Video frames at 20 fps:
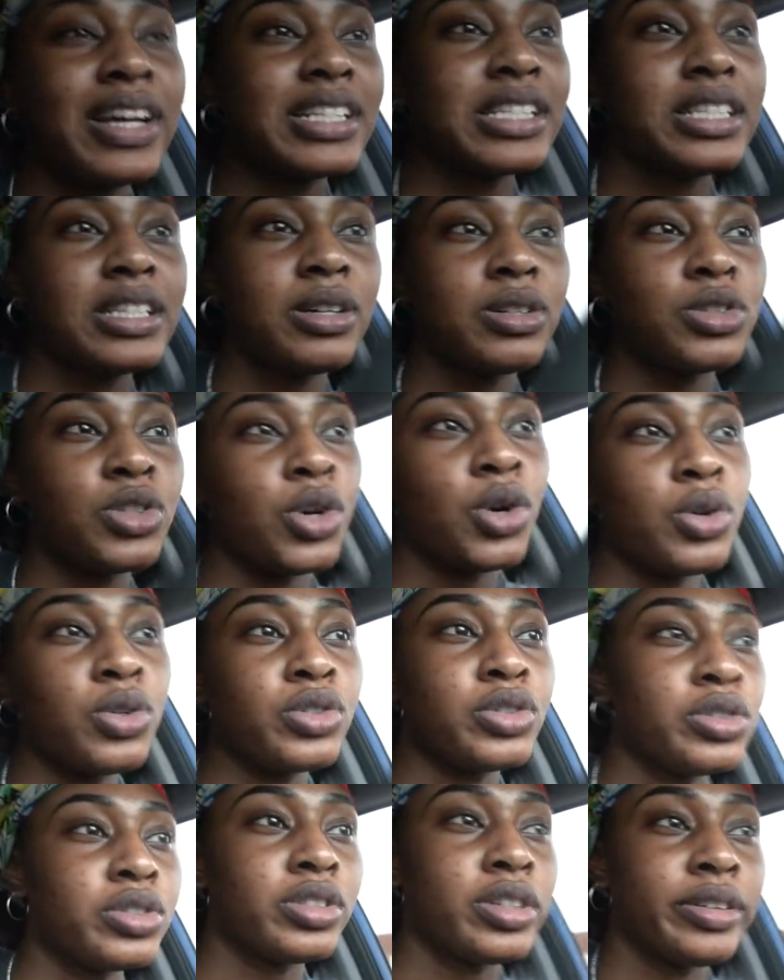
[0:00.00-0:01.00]
I just now
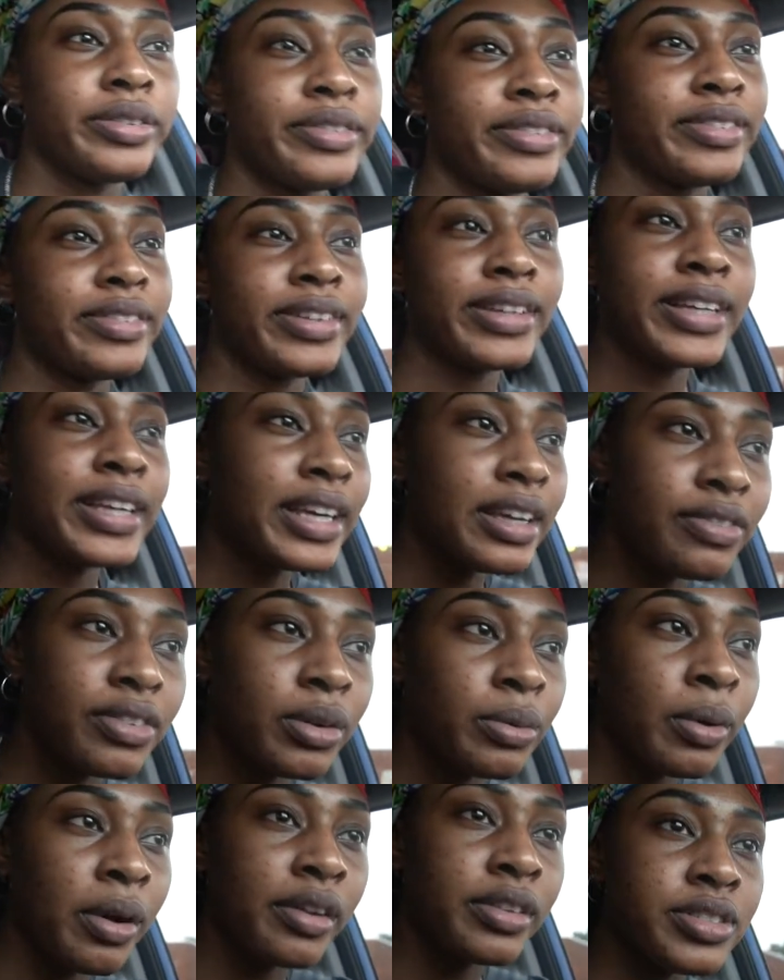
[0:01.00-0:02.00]
told you, so if
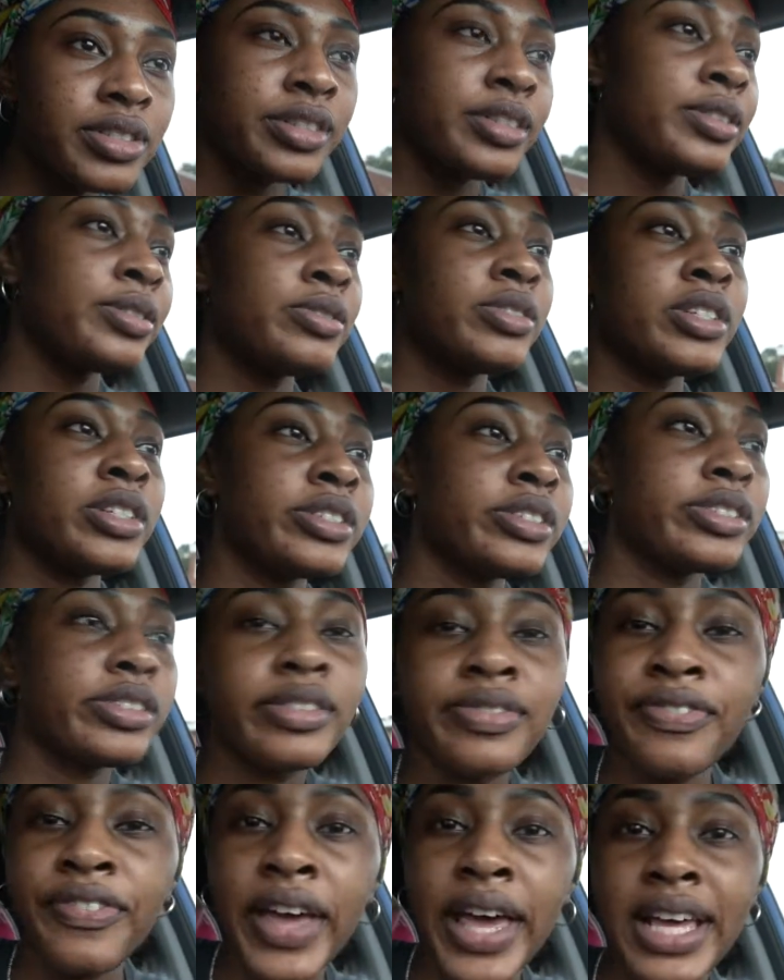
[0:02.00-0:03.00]
you want to
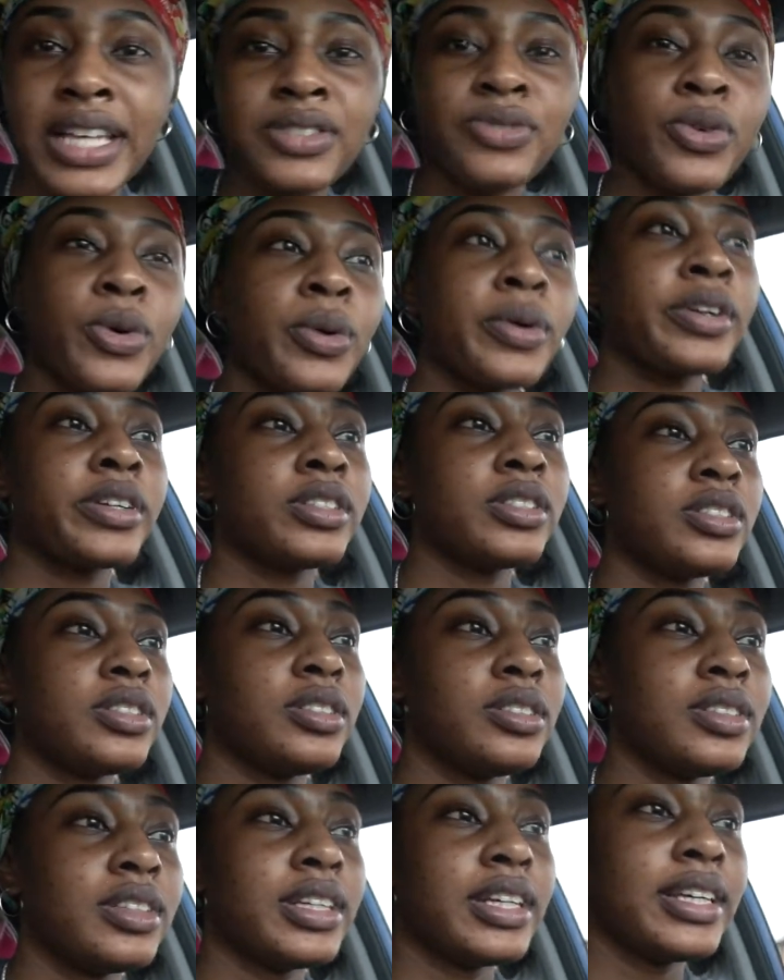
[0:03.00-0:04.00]
just fast forward
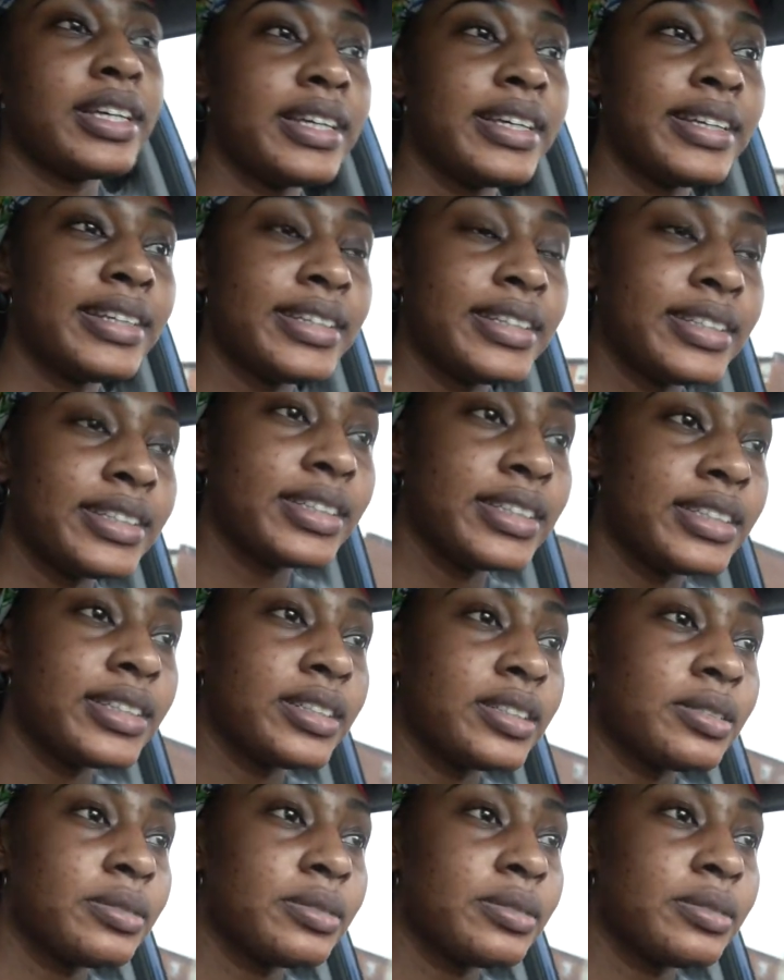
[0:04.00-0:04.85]
to the end.